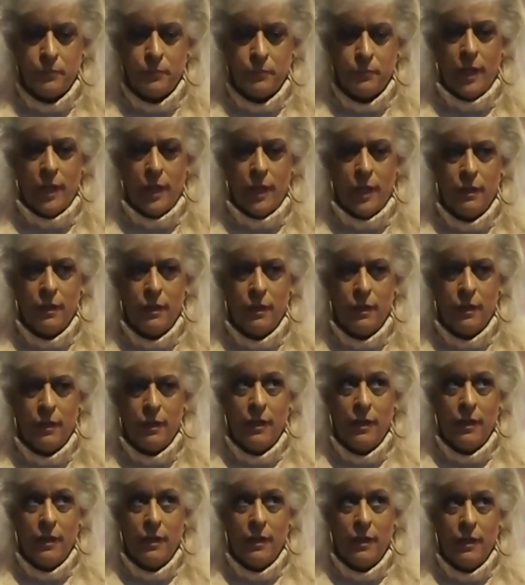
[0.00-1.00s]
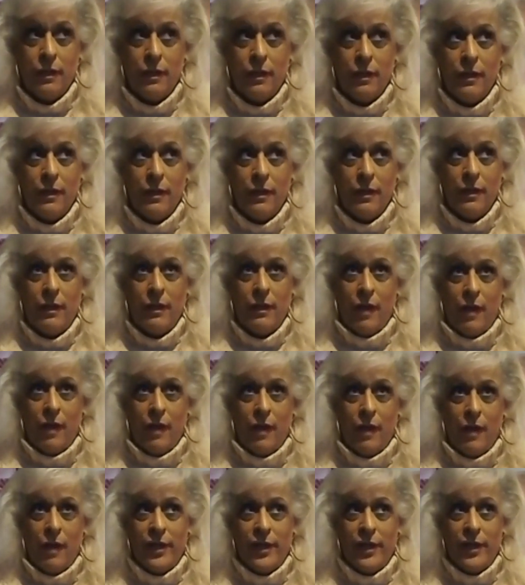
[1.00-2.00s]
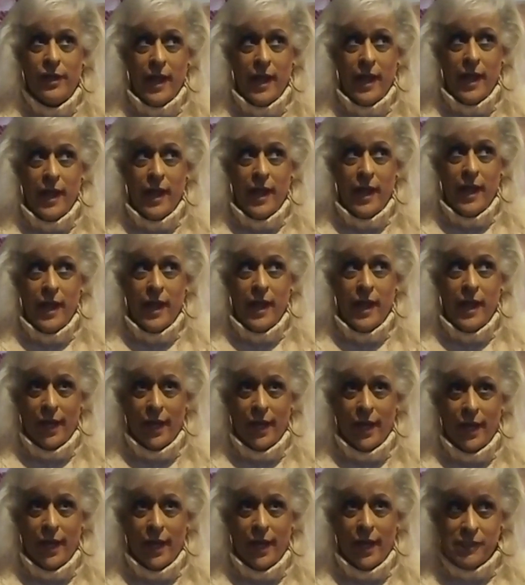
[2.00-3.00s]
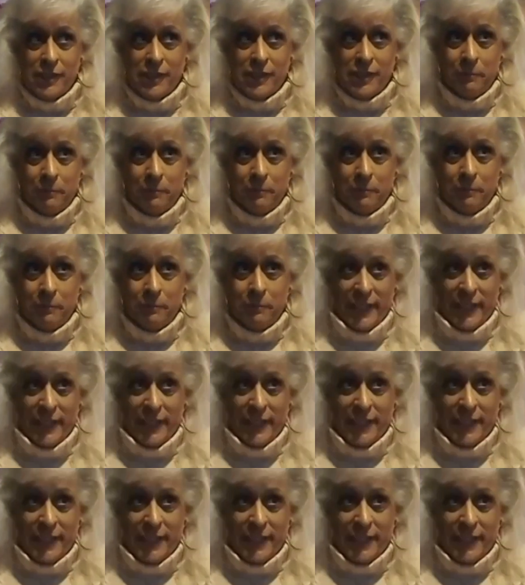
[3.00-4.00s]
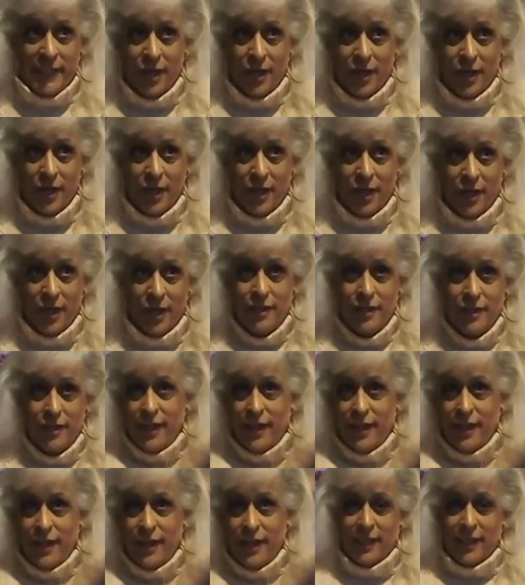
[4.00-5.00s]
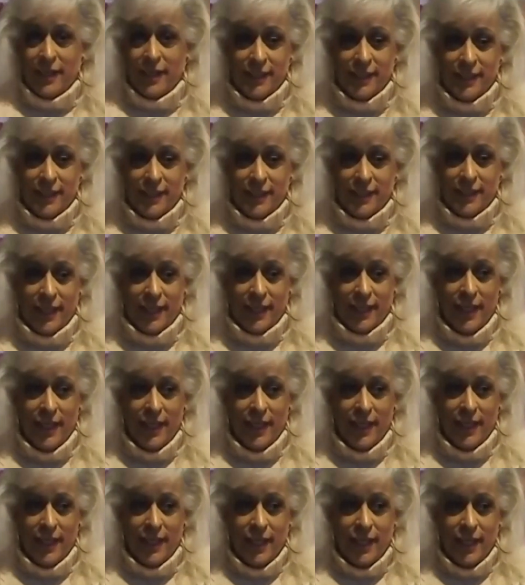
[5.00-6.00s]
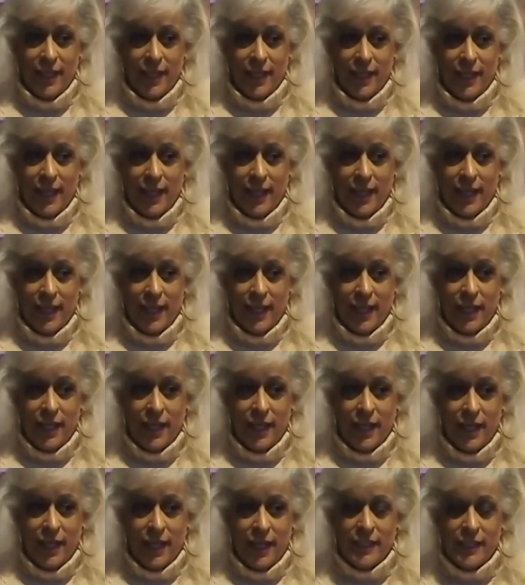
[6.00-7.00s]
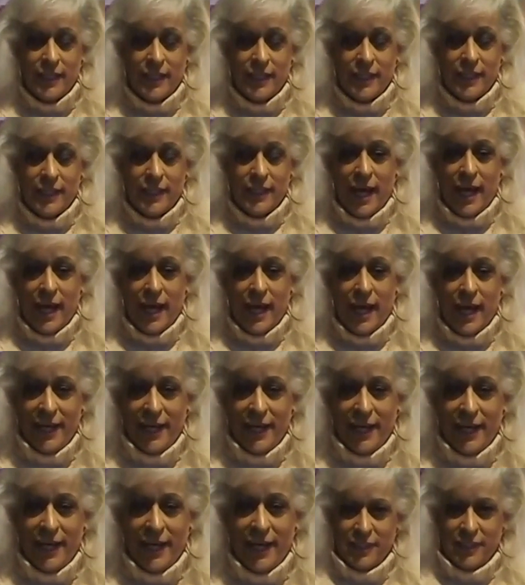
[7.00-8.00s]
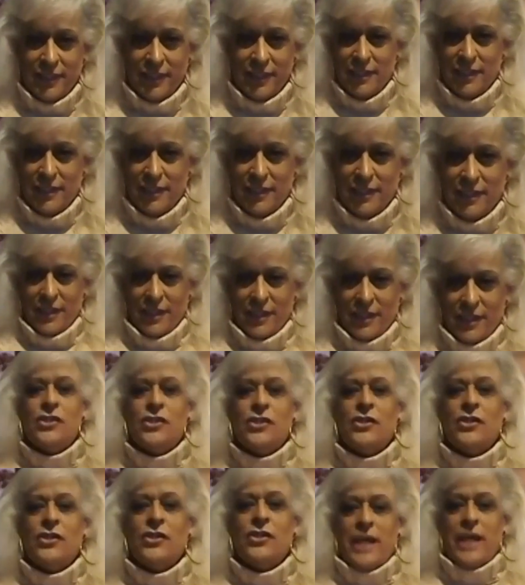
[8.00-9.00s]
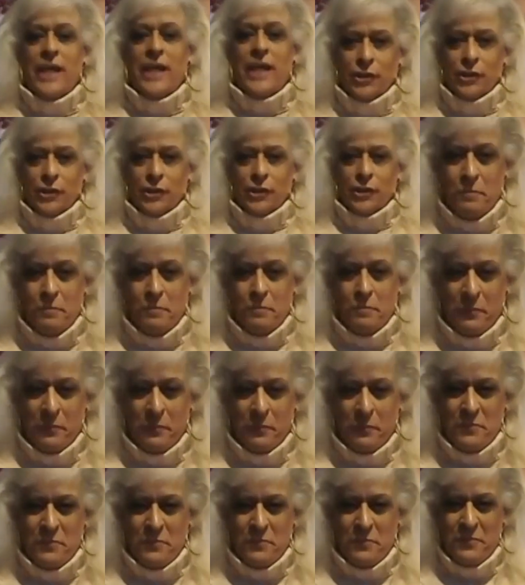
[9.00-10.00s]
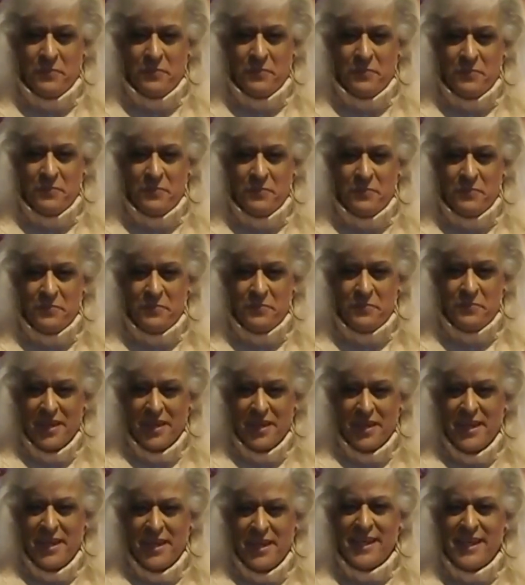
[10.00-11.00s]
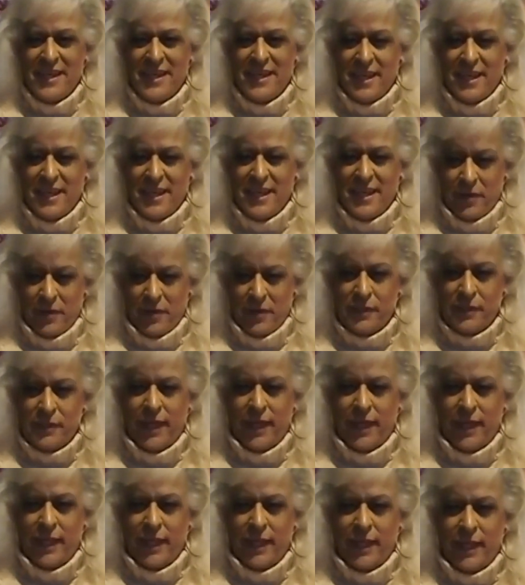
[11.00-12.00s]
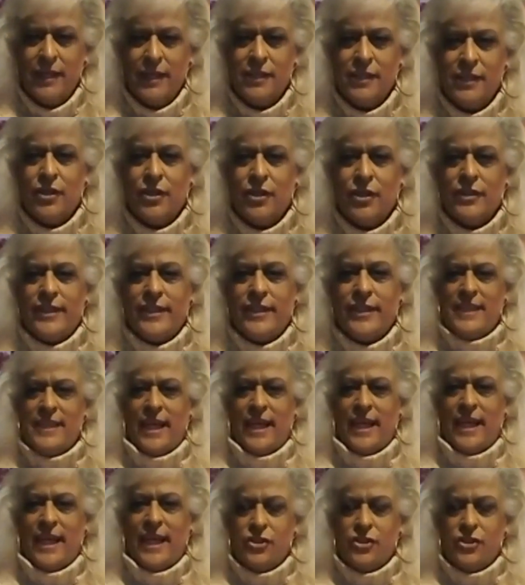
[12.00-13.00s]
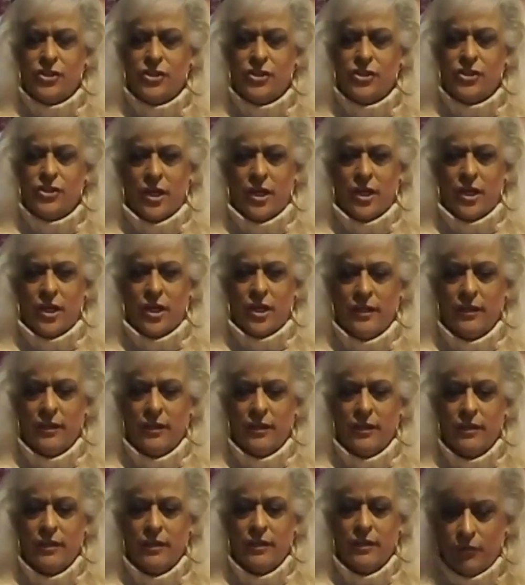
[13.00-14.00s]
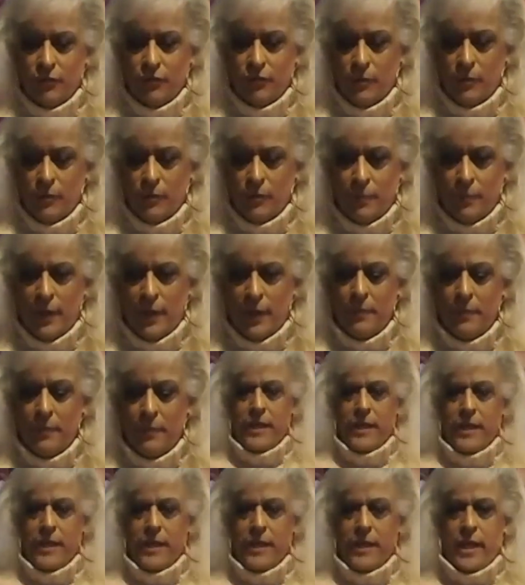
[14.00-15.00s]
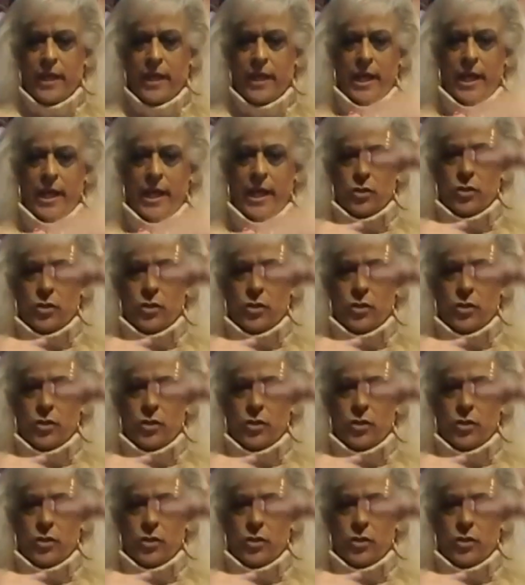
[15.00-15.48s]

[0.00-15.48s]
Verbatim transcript: every enemy and every species on in the galaxy is kind of frightened of her because she doesn't she knows how to pull the trigger. Hmm. you get what I'm saying? So that's how you start from the bottom and you work your way up.